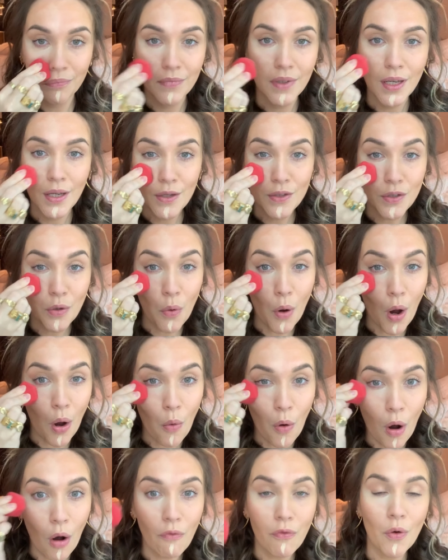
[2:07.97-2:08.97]
So
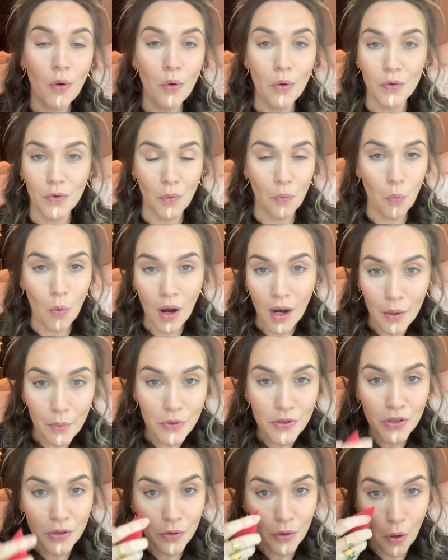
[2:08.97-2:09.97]
of course, why would
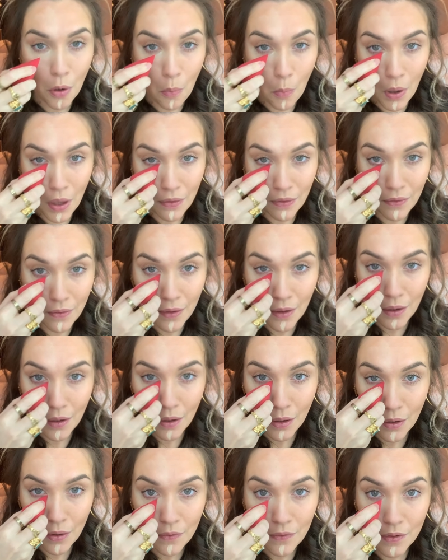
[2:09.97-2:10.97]
you not want
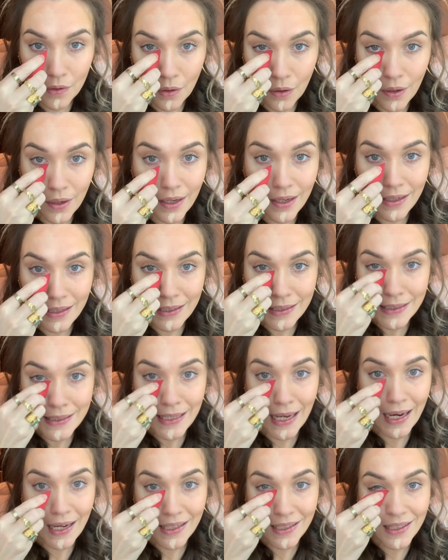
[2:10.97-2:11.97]
to look
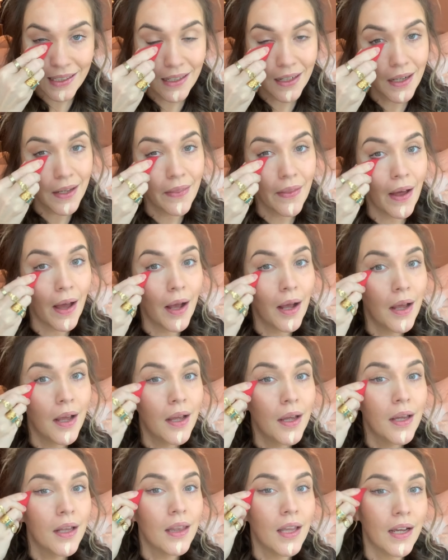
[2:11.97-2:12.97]
exactly like that?
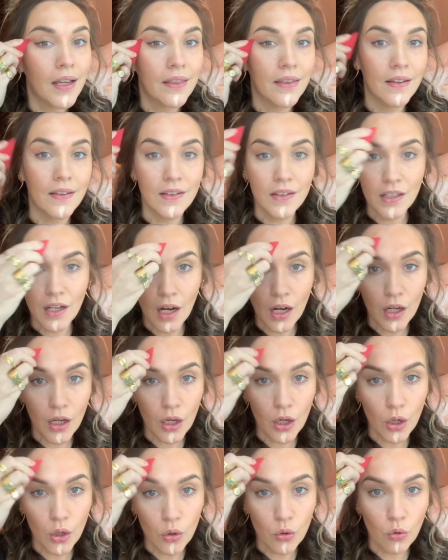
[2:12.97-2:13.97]
Like this young,
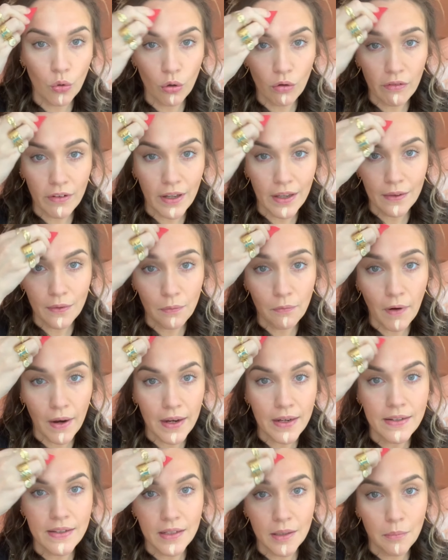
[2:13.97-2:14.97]
glorious,
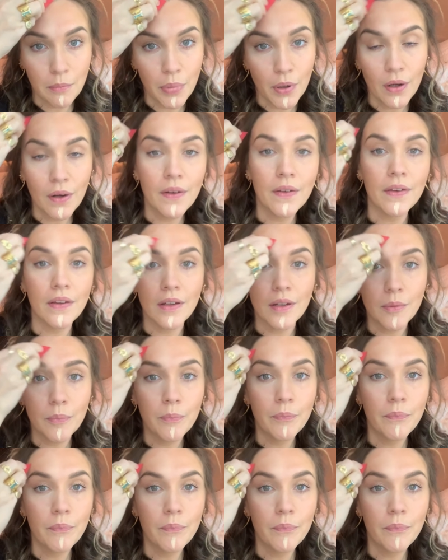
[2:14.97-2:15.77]
radiant person.